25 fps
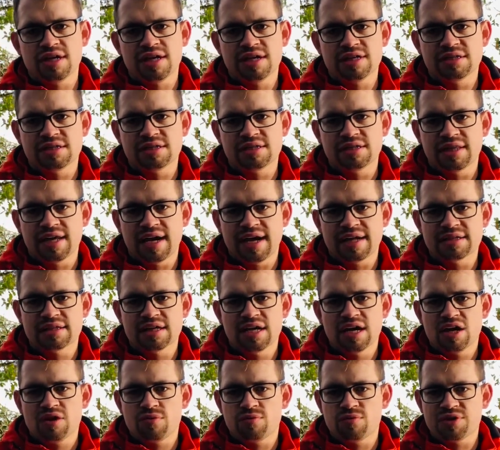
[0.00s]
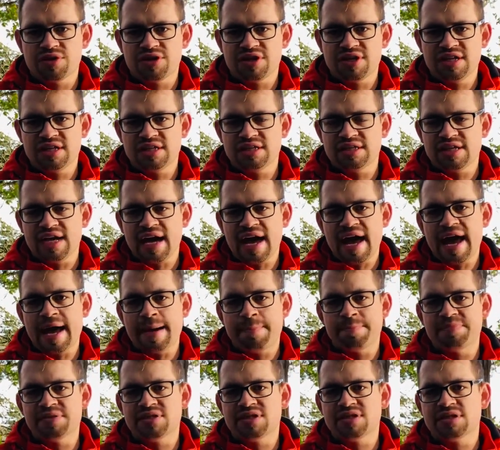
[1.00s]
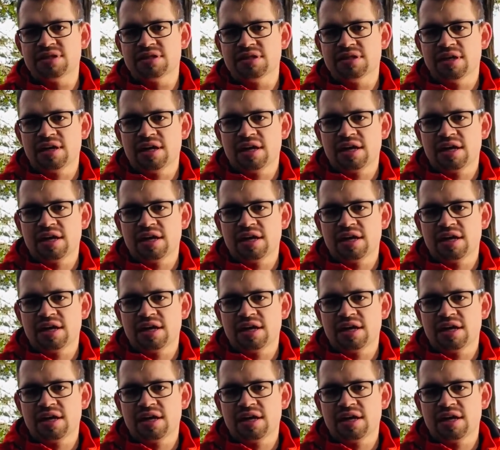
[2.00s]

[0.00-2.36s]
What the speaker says: is that with these apps